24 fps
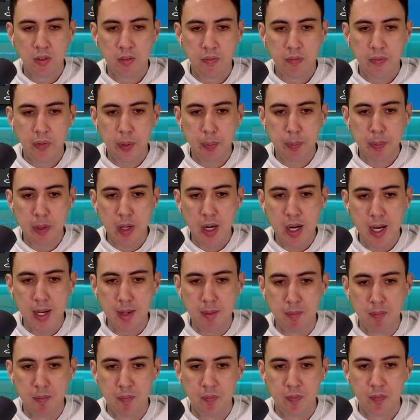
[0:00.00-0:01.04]
for the
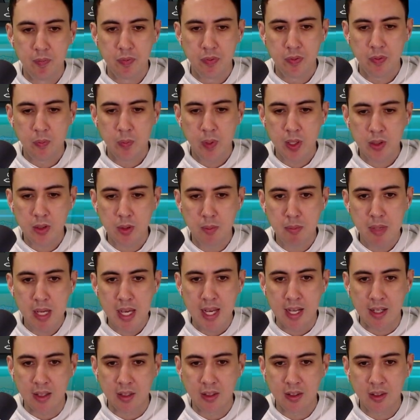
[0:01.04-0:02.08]
Prime. Welcome
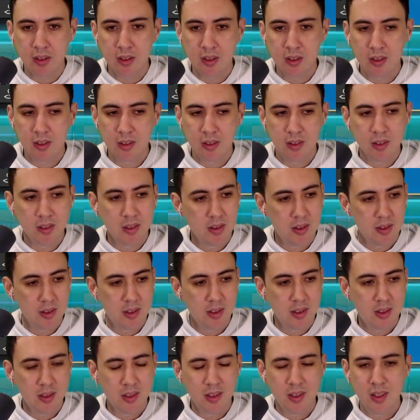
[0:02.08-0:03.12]
back.
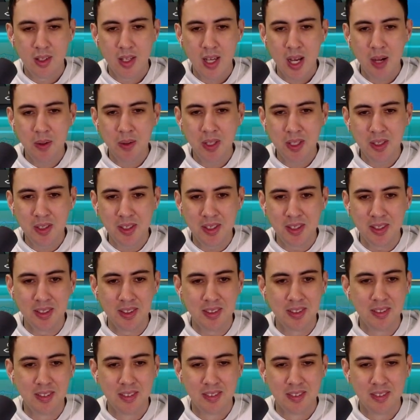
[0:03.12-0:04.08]
How are you?